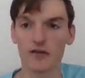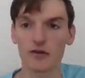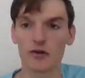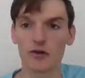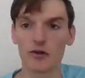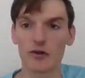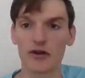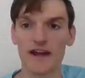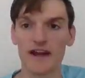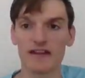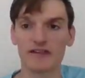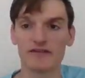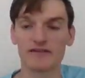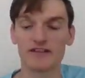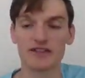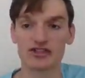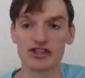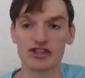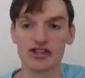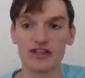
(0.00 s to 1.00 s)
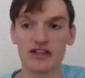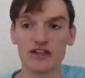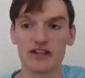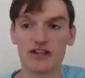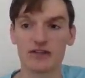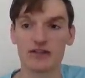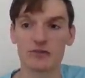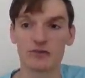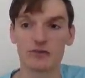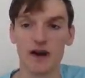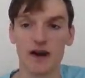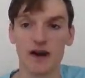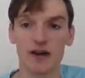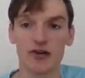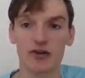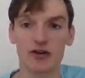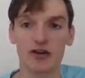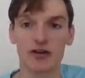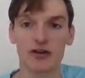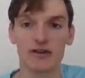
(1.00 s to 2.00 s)
Another ACG
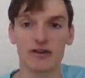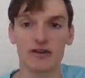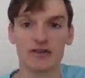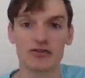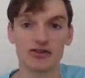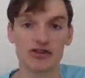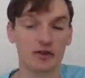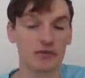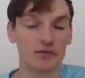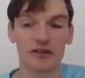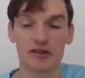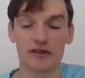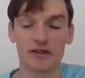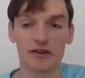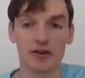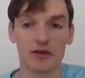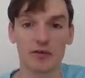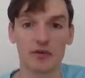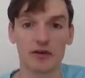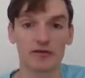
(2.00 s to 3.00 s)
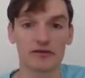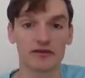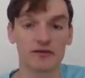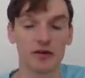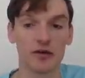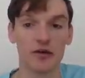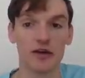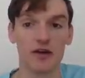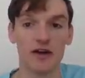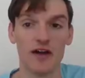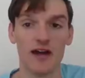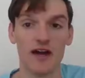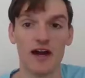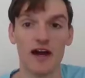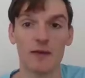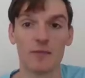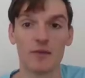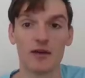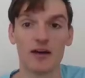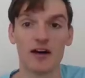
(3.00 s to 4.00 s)
rider jumps on their wheel. So
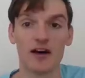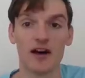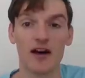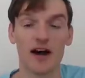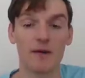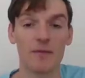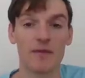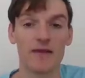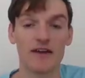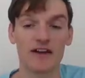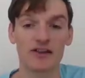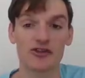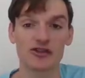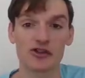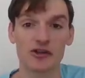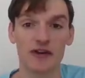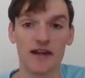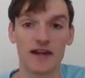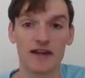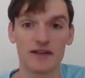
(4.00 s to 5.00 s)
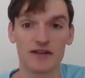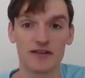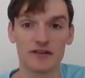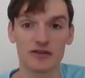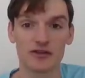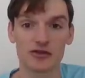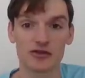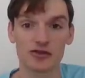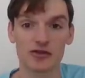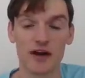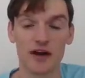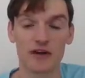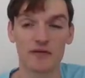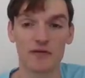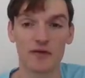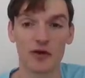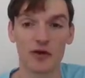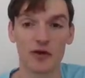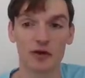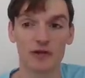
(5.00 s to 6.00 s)
I'm going to hop that train, try
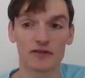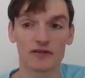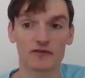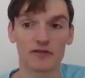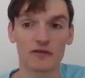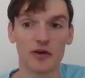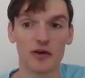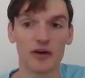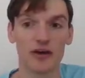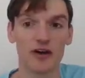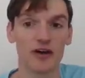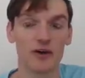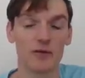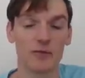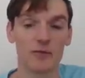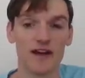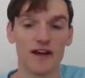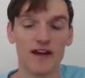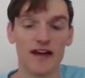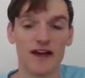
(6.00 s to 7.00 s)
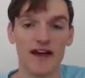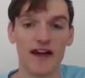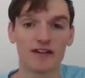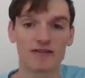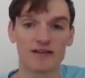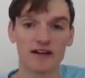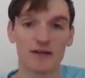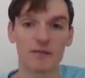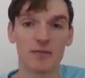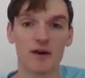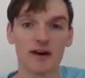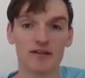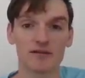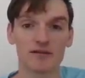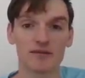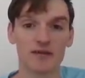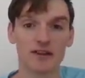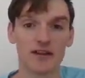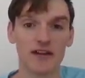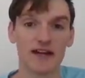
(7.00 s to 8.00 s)
to follow it as far up as I
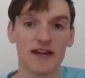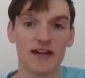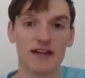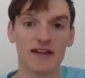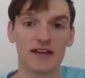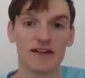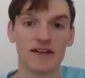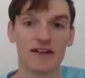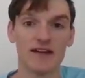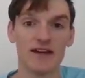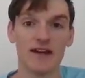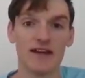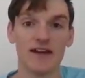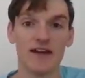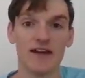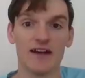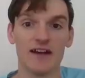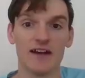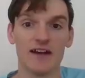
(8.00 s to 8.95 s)
possibly can